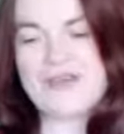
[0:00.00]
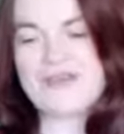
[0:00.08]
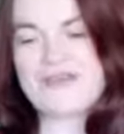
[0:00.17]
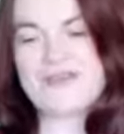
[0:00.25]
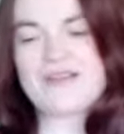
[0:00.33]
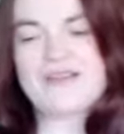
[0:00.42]

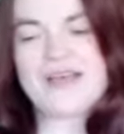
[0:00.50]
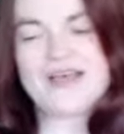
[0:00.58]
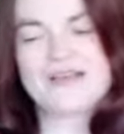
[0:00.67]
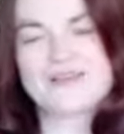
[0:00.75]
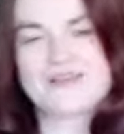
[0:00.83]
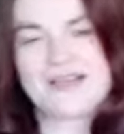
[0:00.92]
that
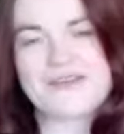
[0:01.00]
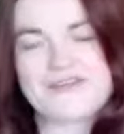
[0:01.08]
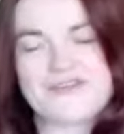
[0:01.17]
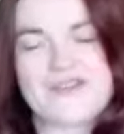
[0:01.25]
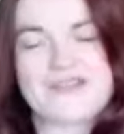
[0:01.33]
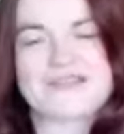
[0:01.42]
lacks
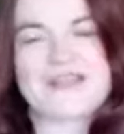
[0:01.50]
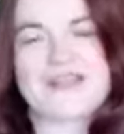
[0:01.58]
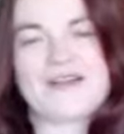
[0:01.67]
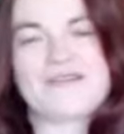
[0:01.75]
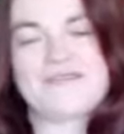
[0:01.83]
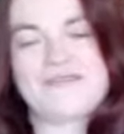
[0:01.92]
interest
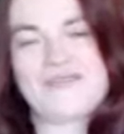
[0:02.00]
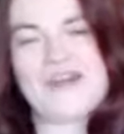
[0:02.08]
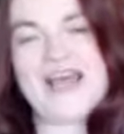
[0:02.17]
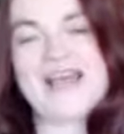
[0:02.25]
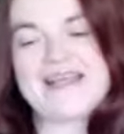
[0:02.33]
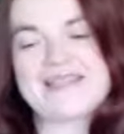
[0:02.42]
and
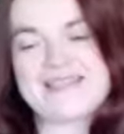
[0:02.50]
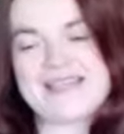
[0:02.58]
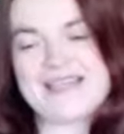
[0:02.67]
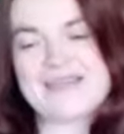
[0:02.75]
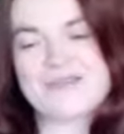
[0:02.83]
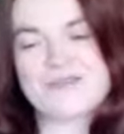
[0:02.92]

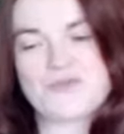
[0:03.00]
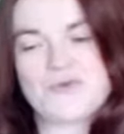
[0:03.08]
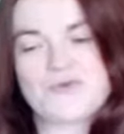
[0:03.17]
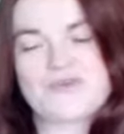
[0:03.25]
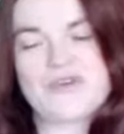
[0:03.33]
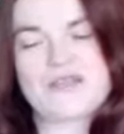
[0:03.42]
variety.
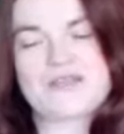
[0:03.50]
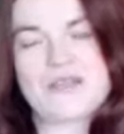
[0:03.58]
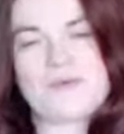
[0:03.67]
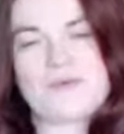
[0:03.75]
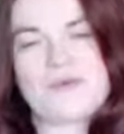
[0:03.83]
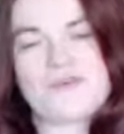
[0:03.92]
So, for
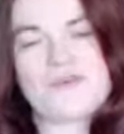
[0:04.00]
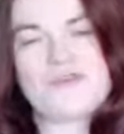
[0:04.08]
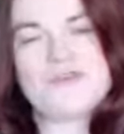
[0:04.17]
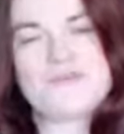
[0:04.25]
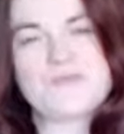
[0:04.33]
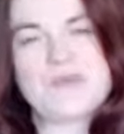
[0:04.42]
example, the
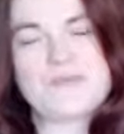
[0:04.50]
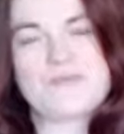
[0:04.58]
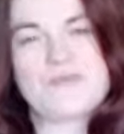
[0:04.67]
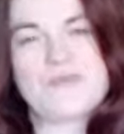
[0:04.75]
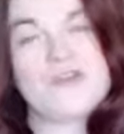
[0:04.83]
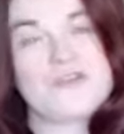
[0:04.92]

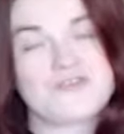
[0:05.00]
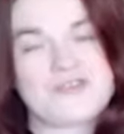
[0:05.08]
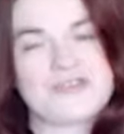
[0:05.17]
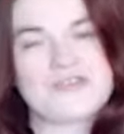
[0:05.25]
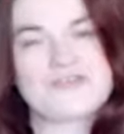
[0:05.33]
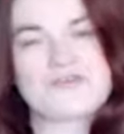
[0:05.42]

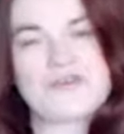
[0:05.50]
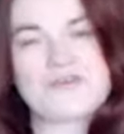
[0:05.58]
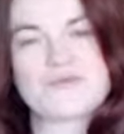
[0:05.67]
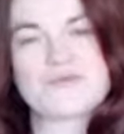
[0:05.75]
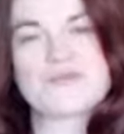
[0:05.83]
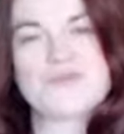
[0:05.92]
newsreader's voice
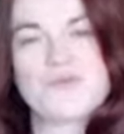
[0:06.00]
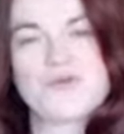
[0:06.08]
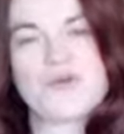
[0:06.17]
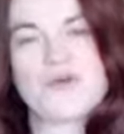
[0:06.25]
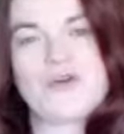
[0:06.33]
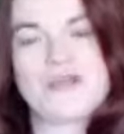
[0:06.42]
was so
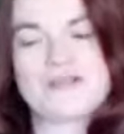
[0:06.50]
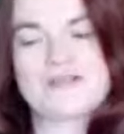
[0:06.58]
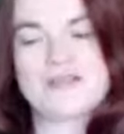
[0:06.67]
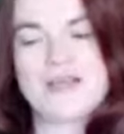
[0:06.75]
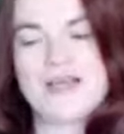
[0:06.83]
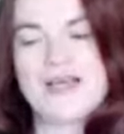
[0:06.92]

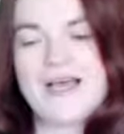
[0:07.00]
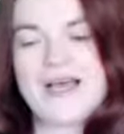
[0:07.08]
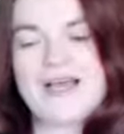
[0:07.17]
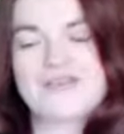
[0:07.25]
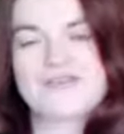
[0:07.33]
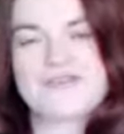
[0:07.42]
monotonous,
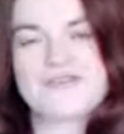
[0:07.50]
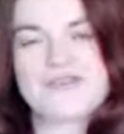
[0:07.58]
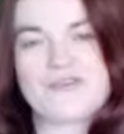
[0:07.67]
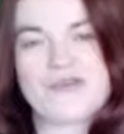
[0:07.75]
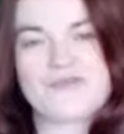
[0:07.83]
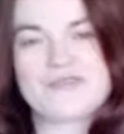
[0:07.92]
I
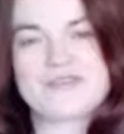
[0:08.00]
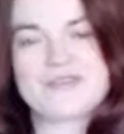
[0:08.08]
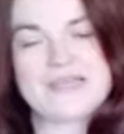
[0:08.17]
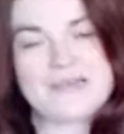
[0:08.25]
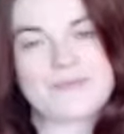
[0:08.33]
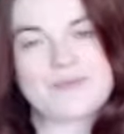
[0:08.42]
drifted off to
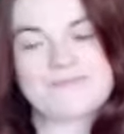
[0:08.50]
sleep.